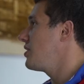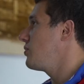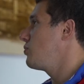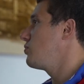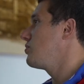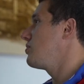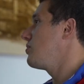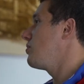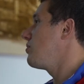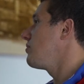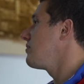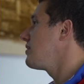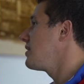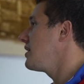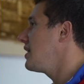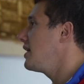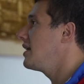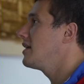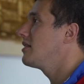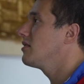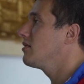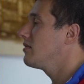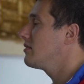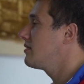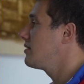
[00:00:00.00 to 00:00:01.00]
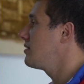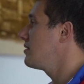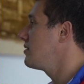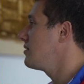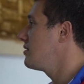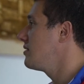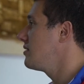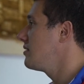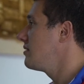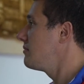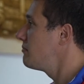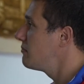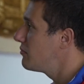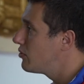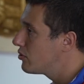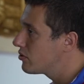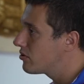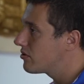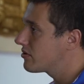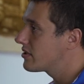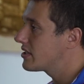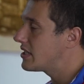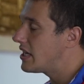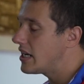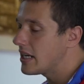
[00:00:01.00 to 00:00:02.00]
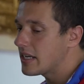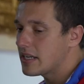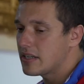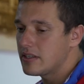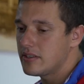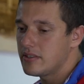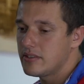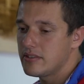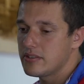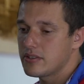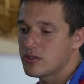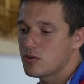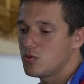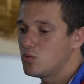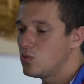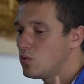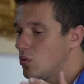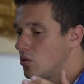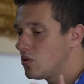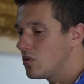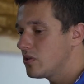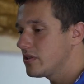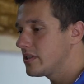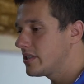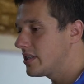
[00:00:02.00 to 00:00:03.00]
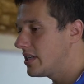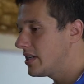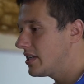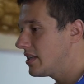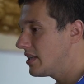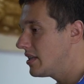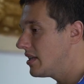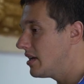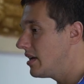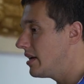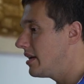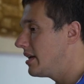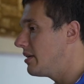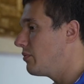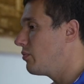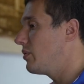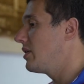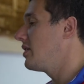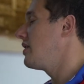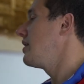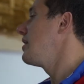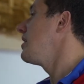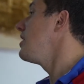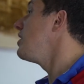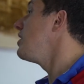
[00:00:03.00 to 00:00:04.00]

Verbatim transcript: there were only adult uh, motorcycles, quads, and well,